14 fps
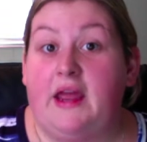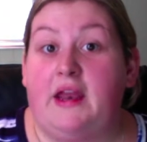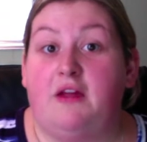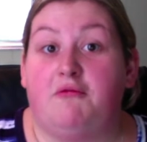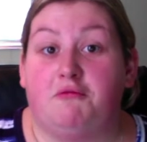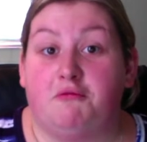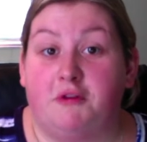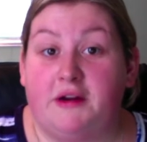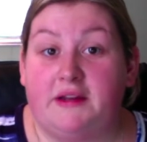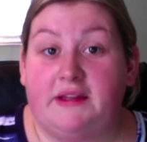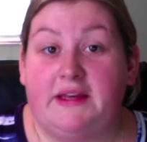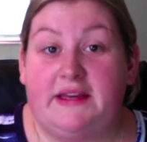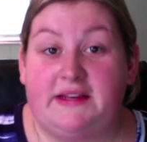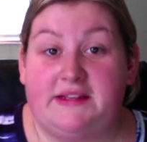and it
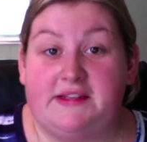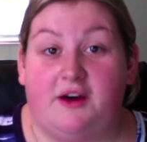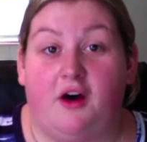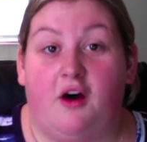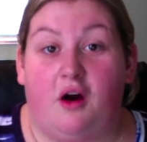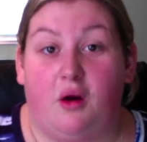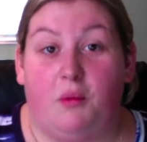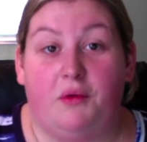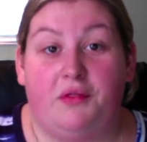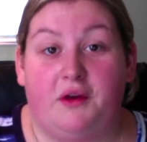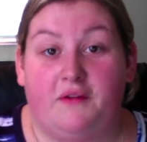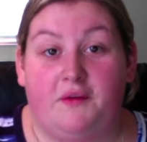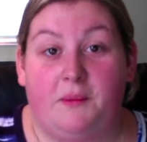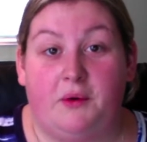really is a horrible
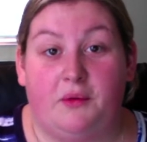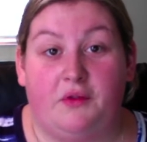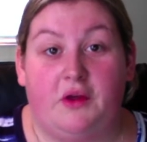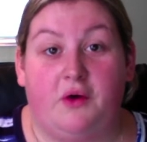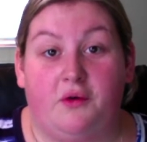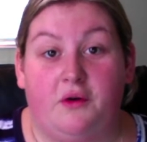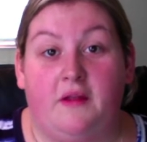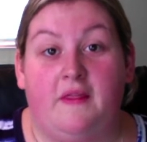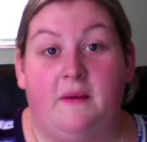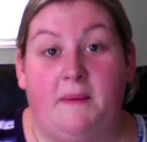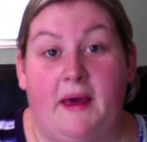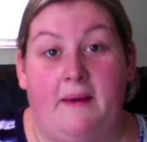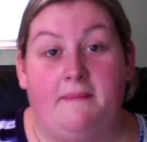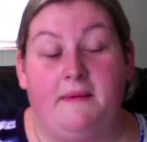thing for both the owner and the
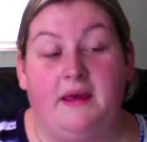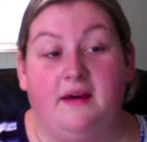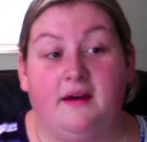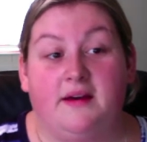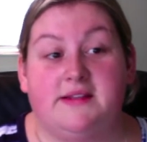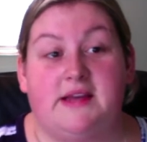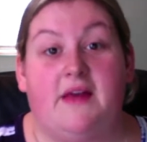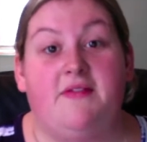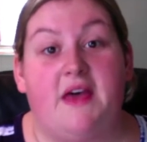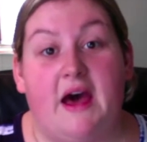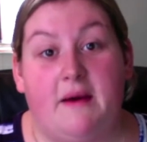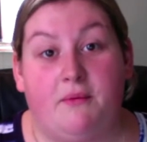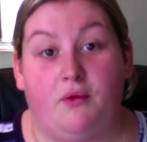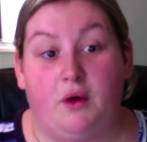pet, because at
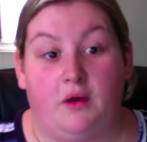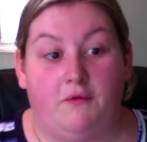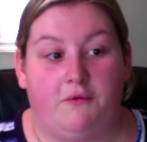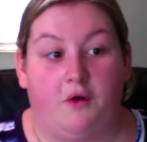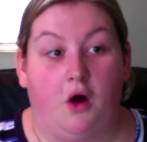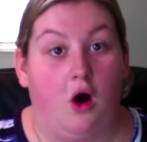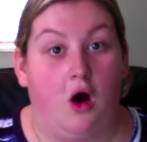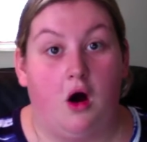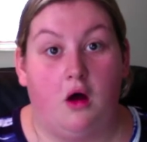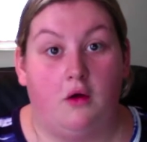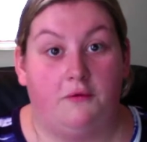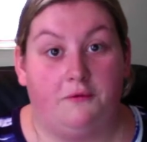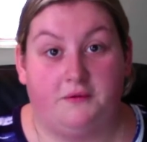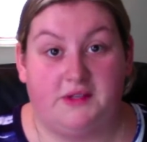that point, for
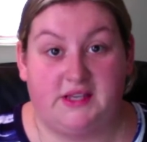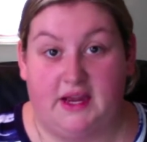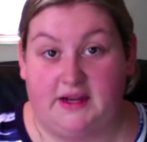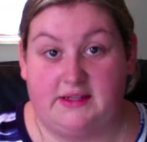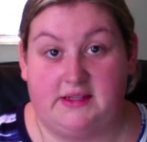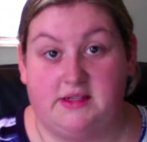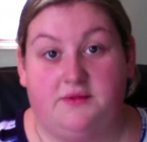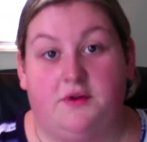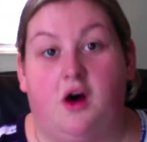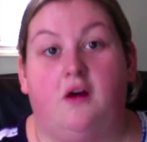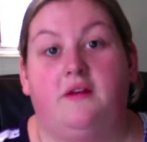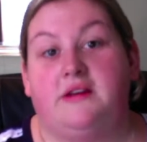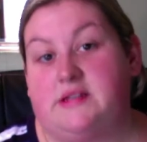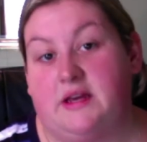all sexes of
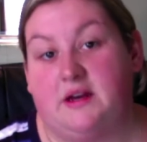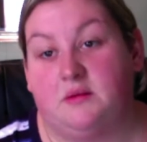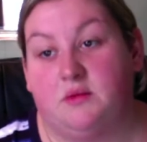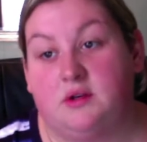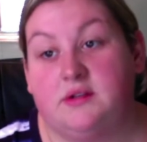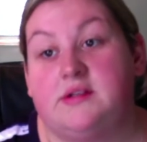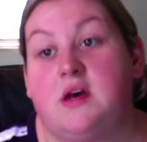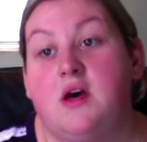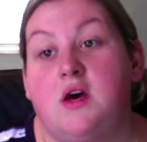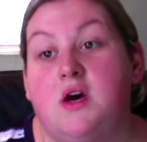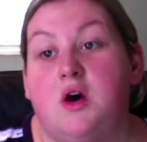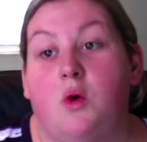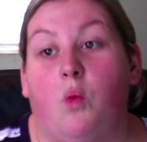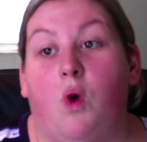all these animals,
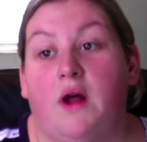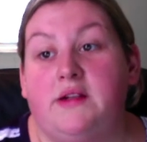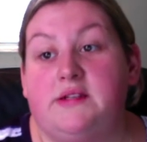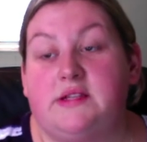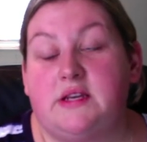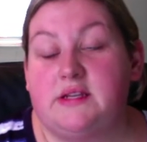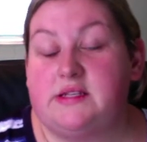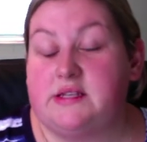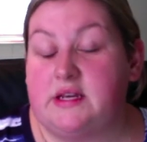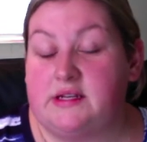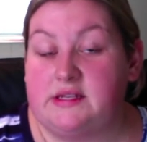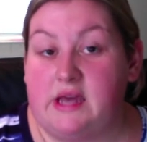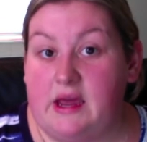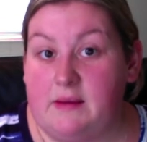once these
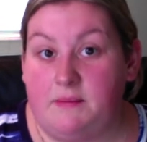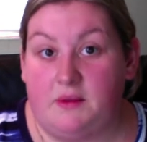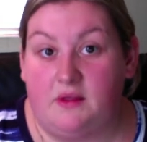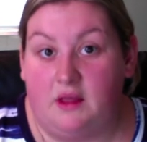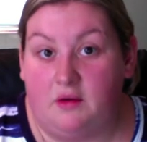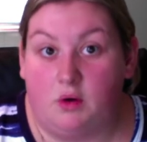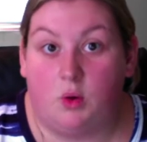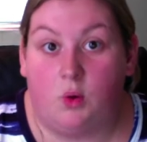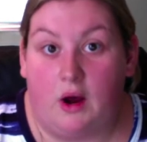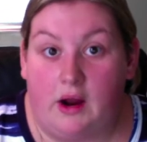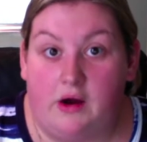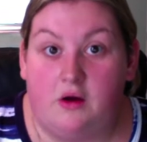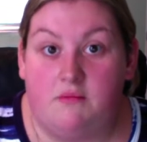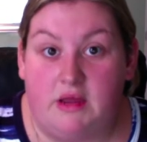things happen, they
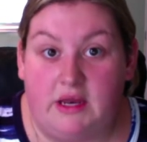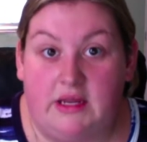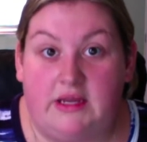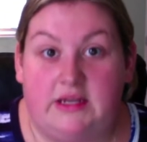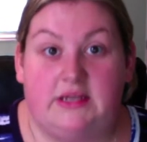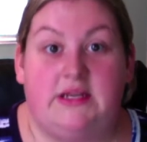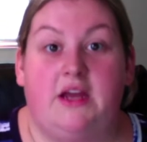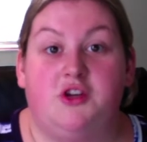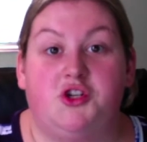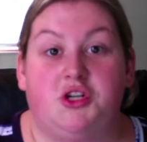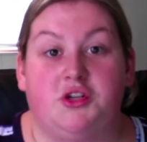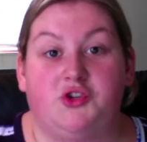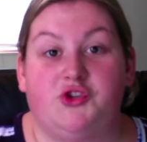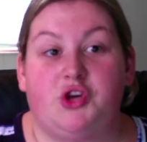require immediate
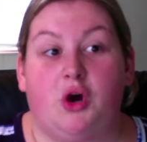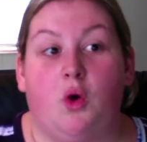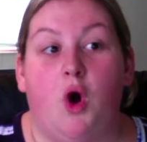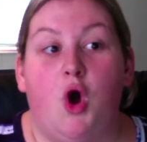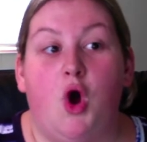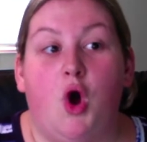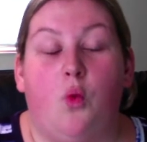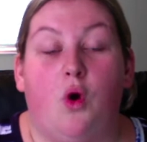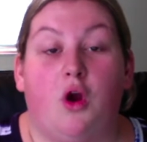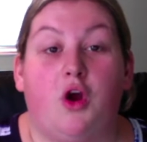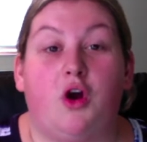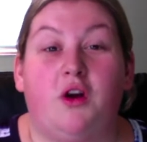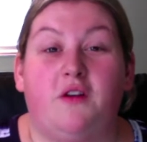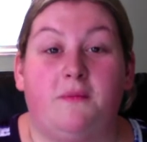attention. So what
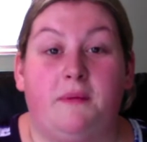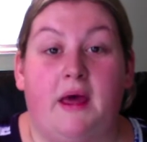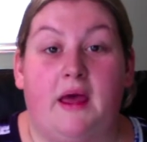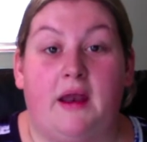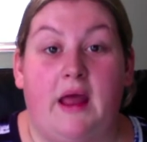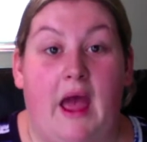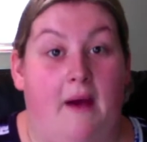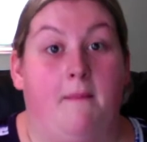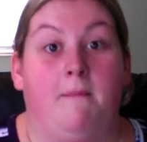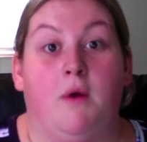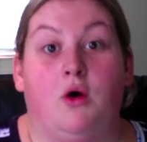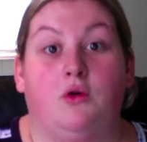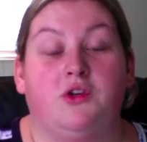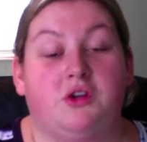could have been at
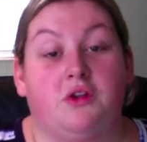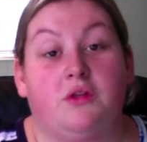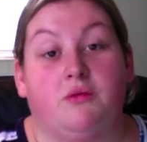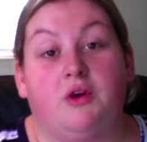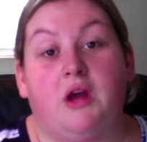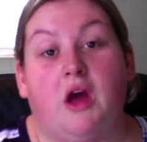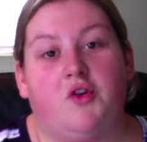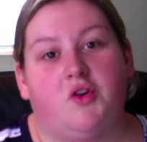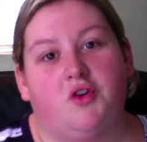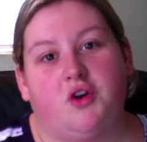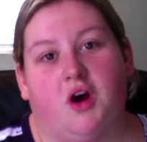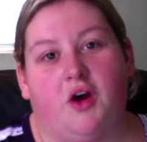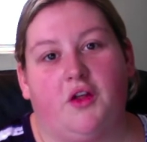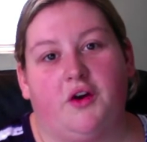most a
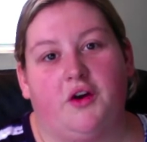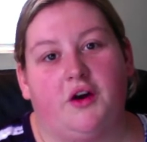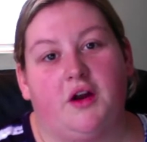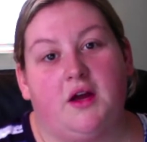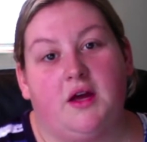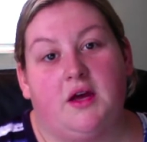$300